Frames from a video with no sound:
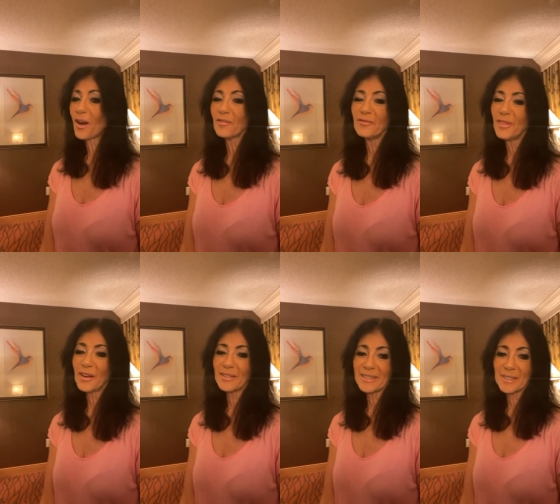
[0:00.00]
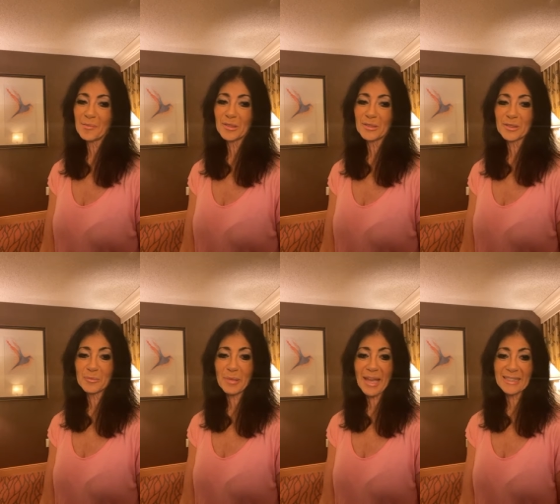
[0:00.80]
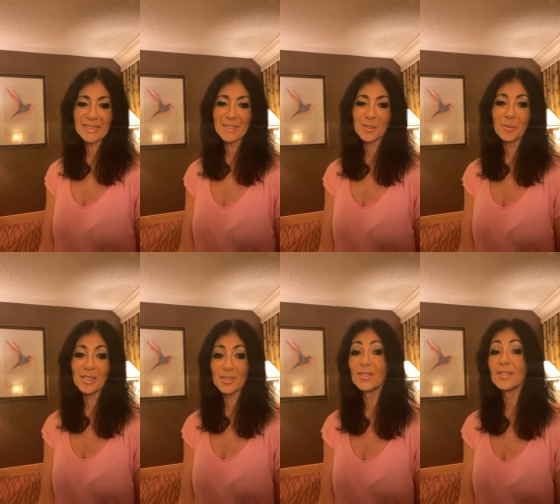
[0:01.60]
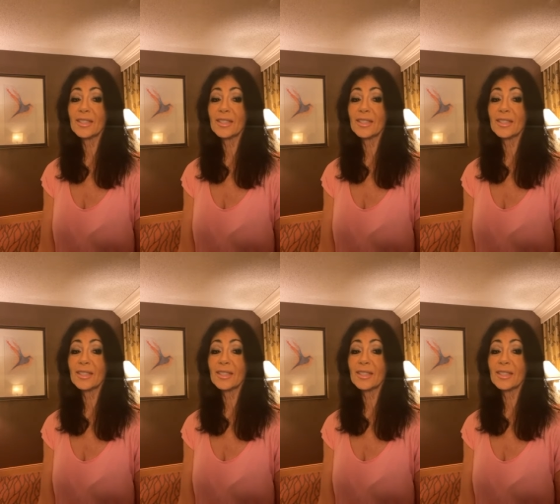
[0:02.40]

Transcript: are very similar to past situations